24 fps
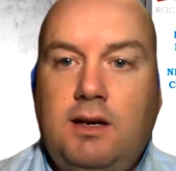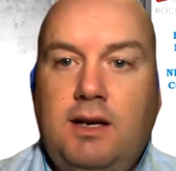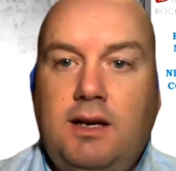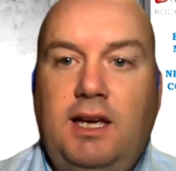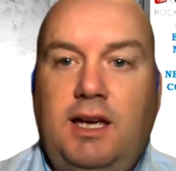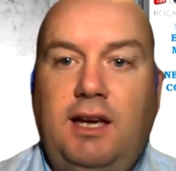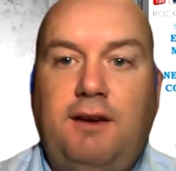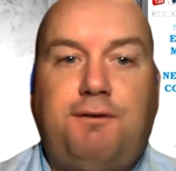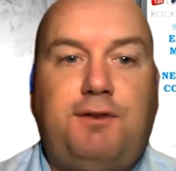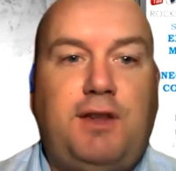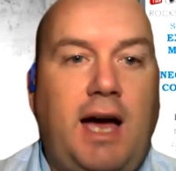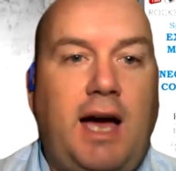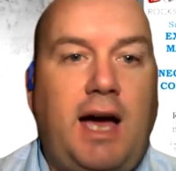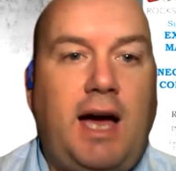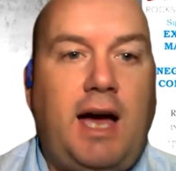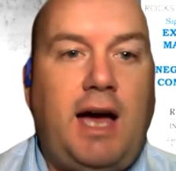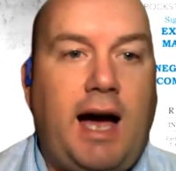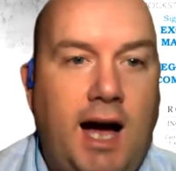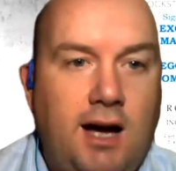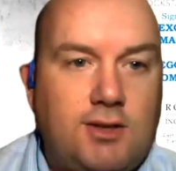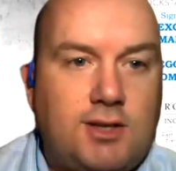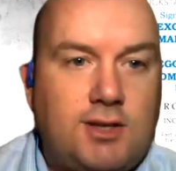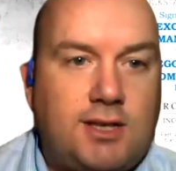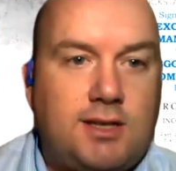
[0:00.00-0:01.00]
If the
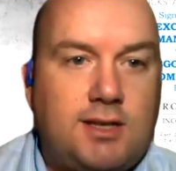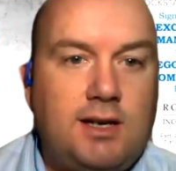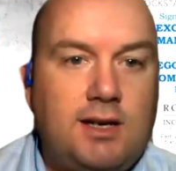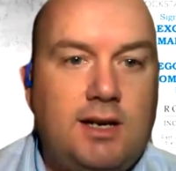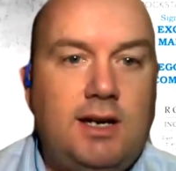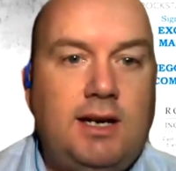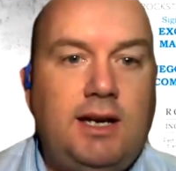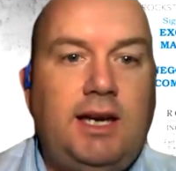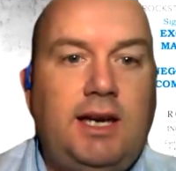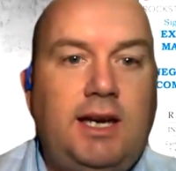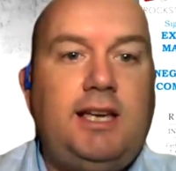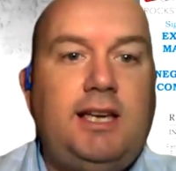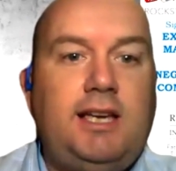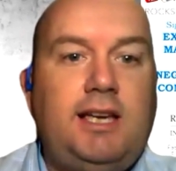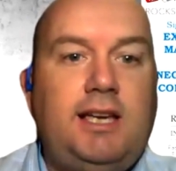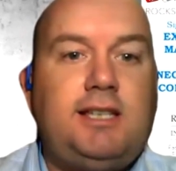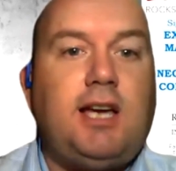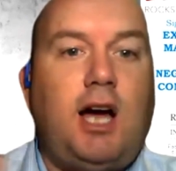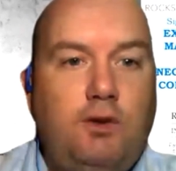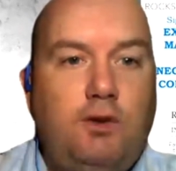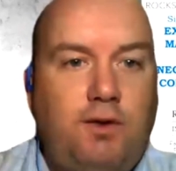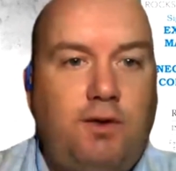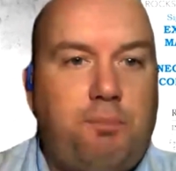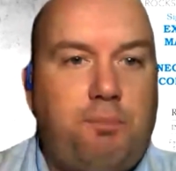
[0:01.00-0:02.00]
house is
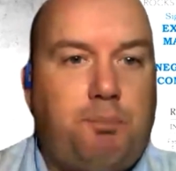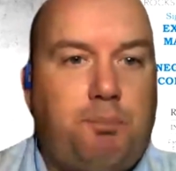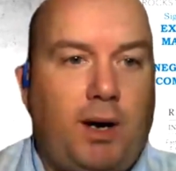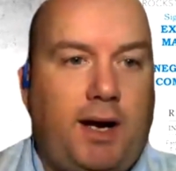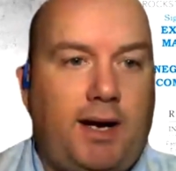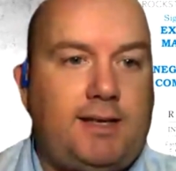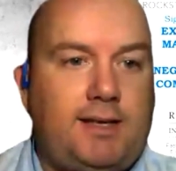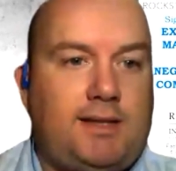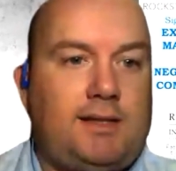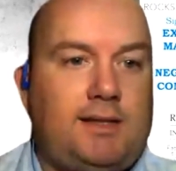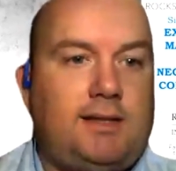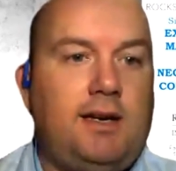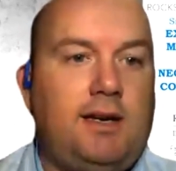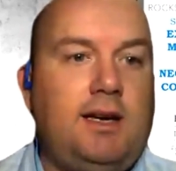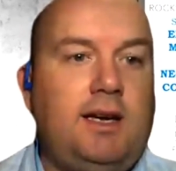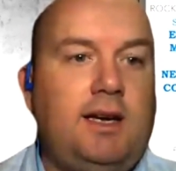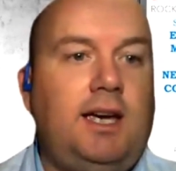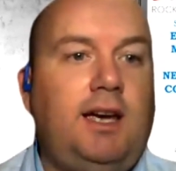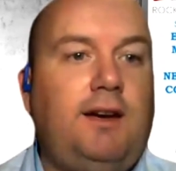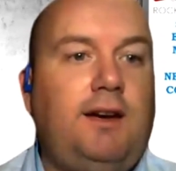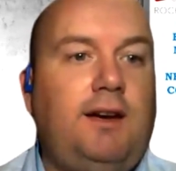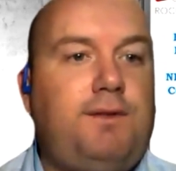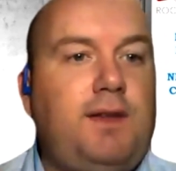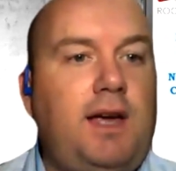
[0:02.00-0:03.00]
overpriced,
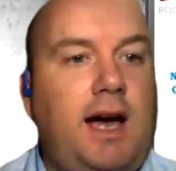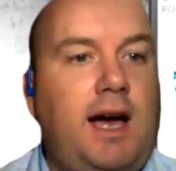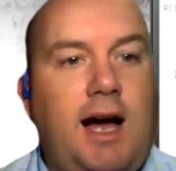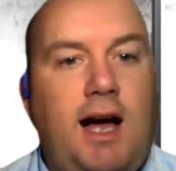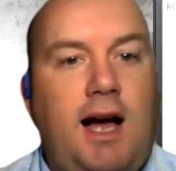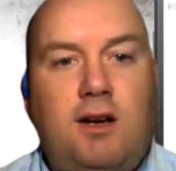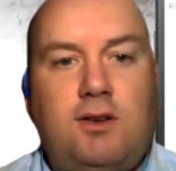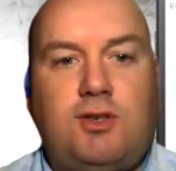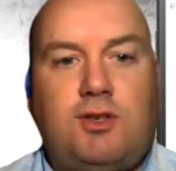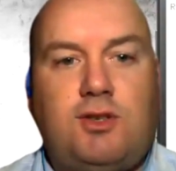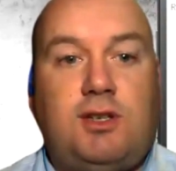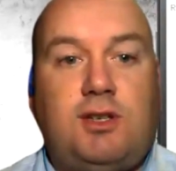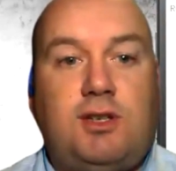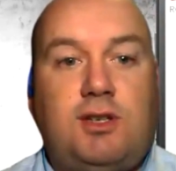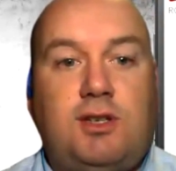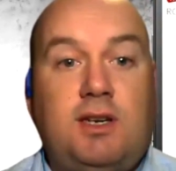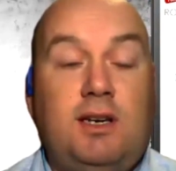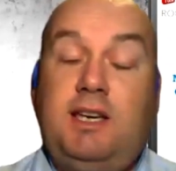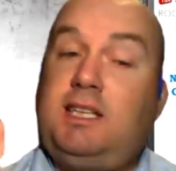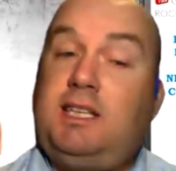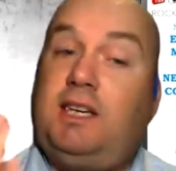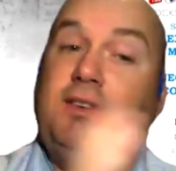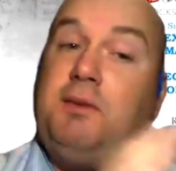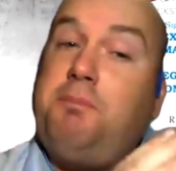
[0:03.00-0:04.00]
if the house
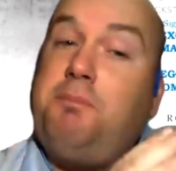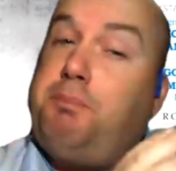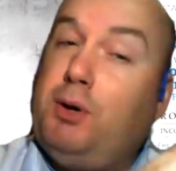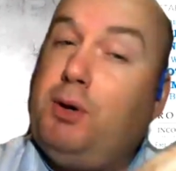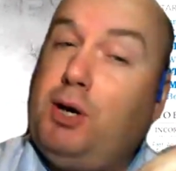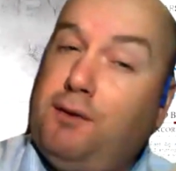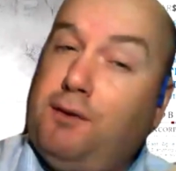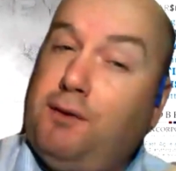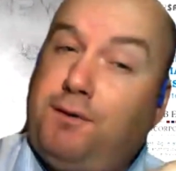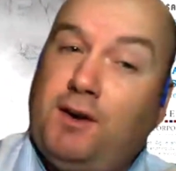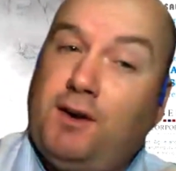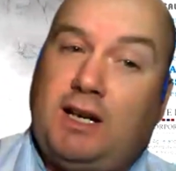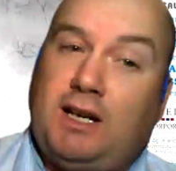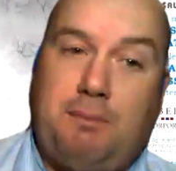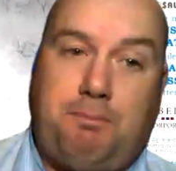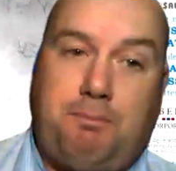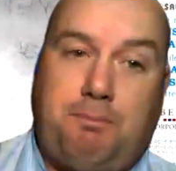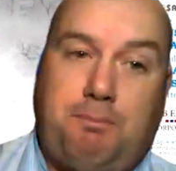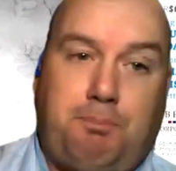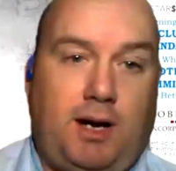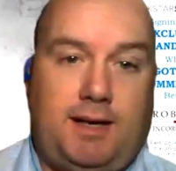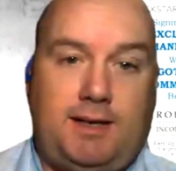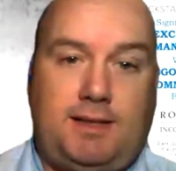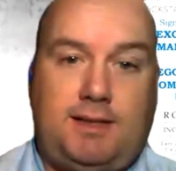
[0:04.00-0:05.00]
is even perfectly
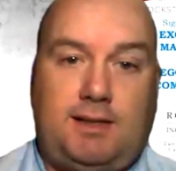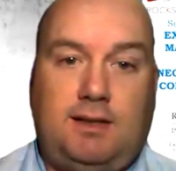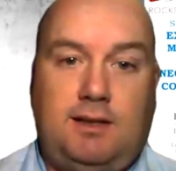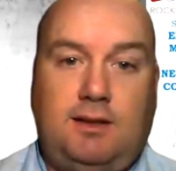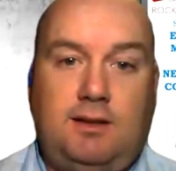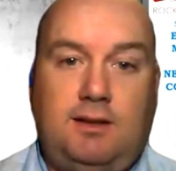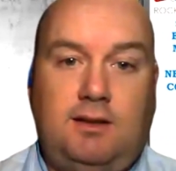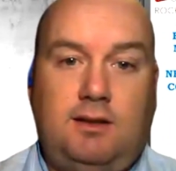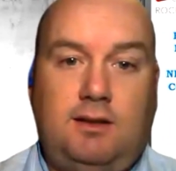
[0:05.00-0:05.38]
priced,